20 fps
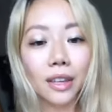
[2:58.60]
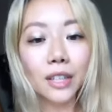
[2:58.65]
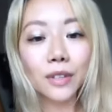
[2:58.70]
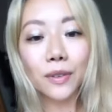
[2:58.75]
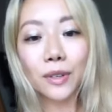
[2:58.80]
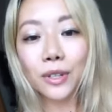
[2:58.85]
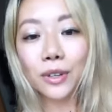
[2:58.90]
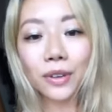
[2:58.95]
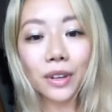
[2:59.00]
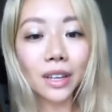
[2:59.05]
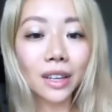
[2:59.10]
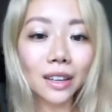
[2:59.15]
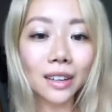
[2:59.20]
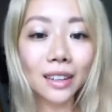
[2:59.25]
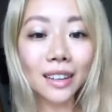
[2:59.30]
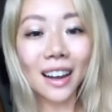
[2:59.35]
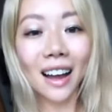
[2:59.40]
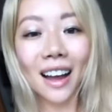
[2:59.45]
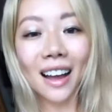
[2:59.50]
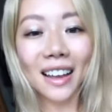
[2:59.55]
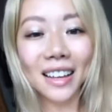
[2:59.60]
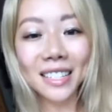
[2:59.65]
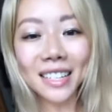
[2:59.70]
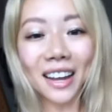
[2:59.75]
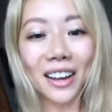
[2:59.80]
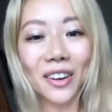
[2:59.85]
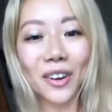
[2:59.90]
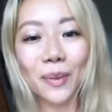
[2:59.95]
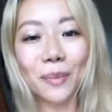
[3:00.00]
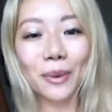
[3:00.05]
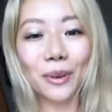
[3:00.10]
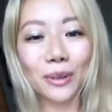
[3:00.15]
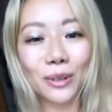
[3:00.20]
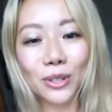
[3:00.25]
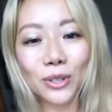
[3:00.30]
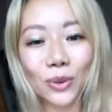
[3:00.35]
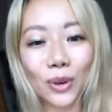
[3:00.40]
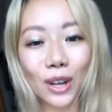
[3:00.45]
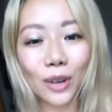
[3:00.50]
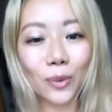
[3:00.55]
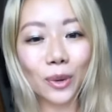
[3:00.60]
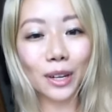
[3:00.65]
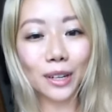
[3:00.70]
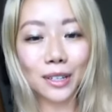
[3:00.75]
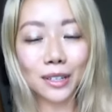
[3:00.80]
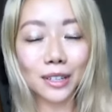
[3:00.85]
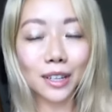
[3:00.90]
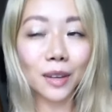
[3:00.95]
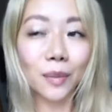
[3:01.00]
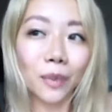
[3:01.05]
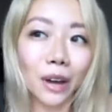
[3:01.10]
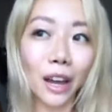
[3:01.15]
for tuning in, guys. I hope you enjoyed witnessing my